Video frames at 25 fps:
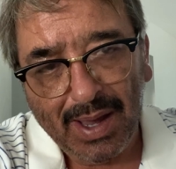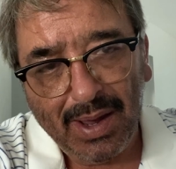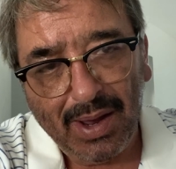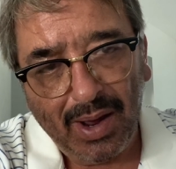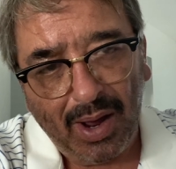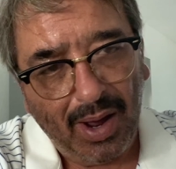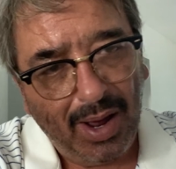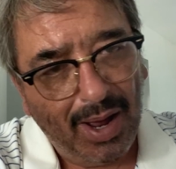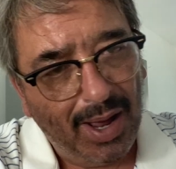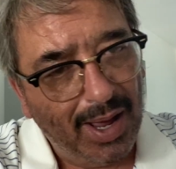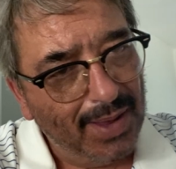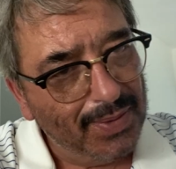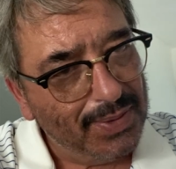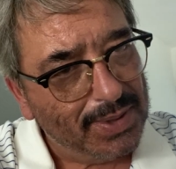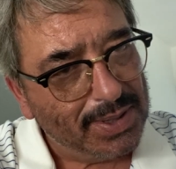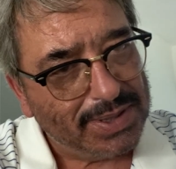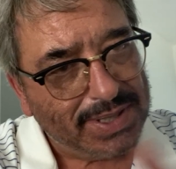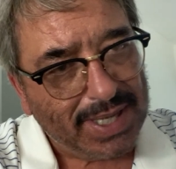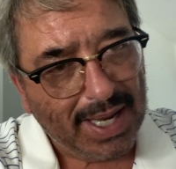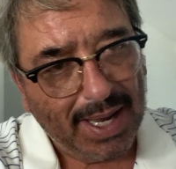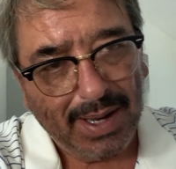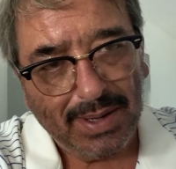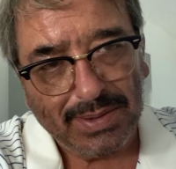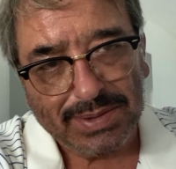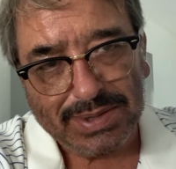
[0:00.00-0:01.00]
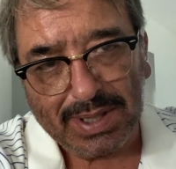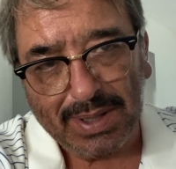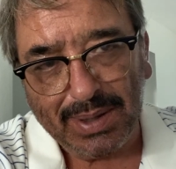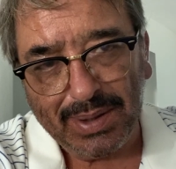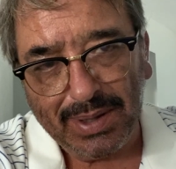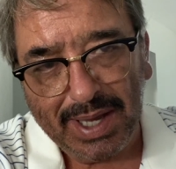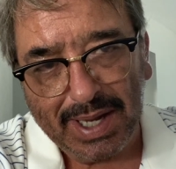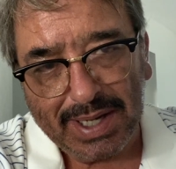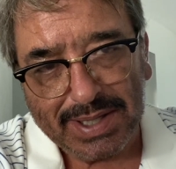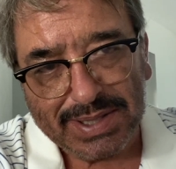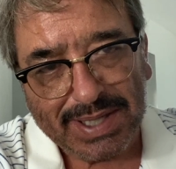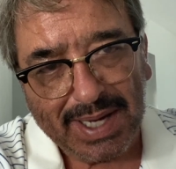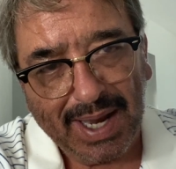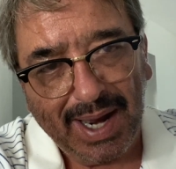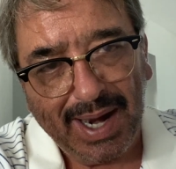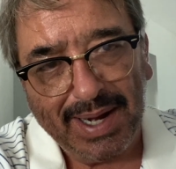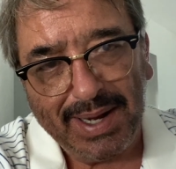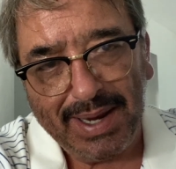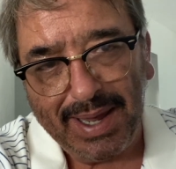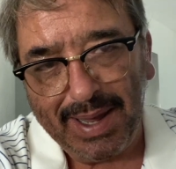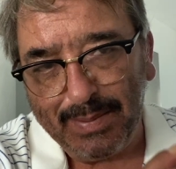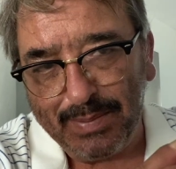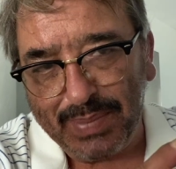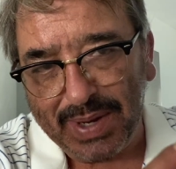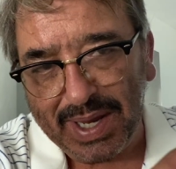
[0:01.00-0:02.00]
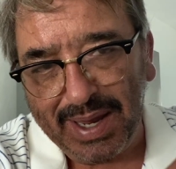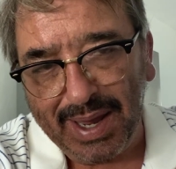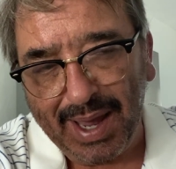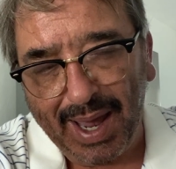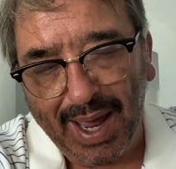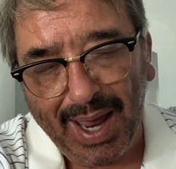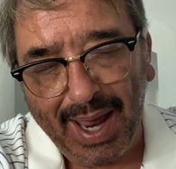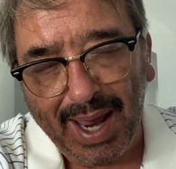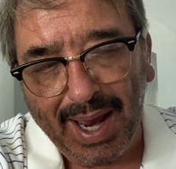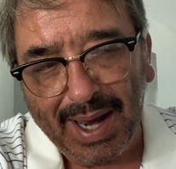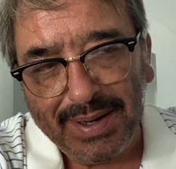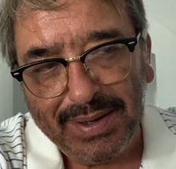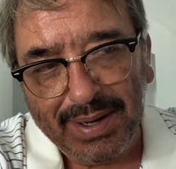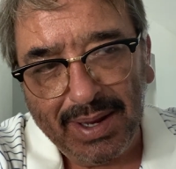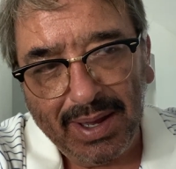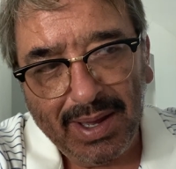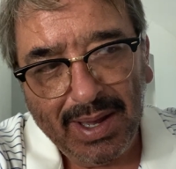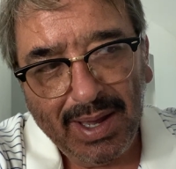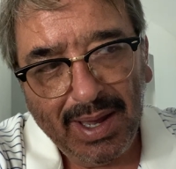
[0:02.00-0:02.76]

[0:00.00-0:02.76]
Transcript: all the towns in Lakeside and beyond.